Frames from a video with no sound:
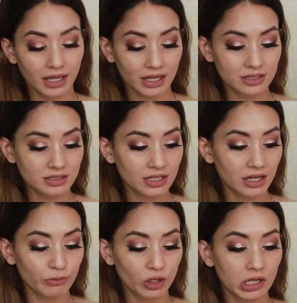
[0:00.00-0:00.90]
and
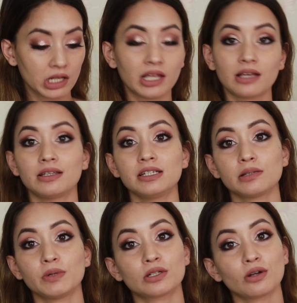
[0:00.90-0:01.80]
I'm gonna
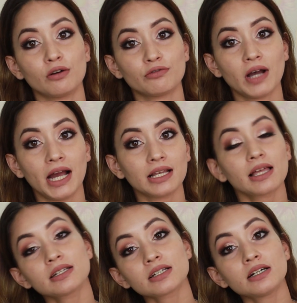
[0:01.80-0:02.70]
little bit of
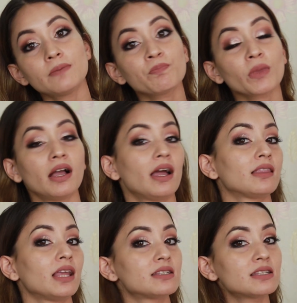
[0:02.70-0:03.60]
highlighter,
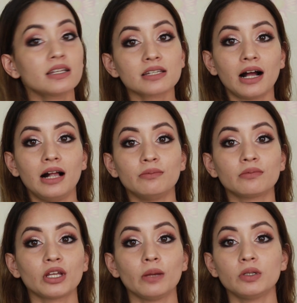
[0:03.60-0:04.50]
and that's it.
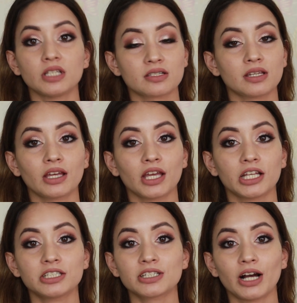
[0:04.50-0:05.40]
I'm gonna be testing
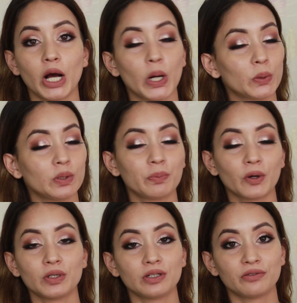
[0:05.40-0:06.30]
it, how the
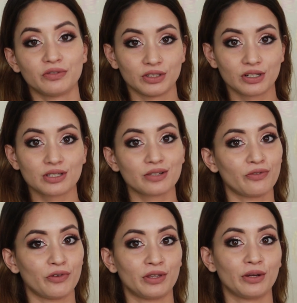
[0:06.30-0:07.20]
powder works
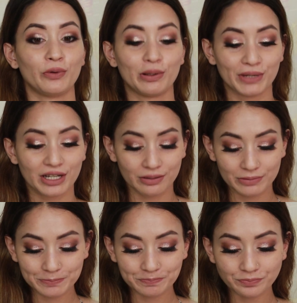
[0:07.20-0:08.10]
for the whole makeup.
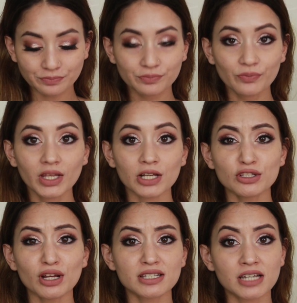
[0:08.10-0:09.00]

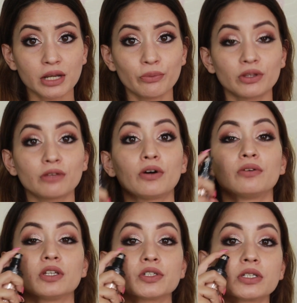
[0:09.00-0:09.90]
So yeah, starting with the
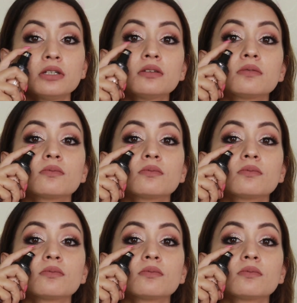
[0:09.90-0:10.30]
foundation.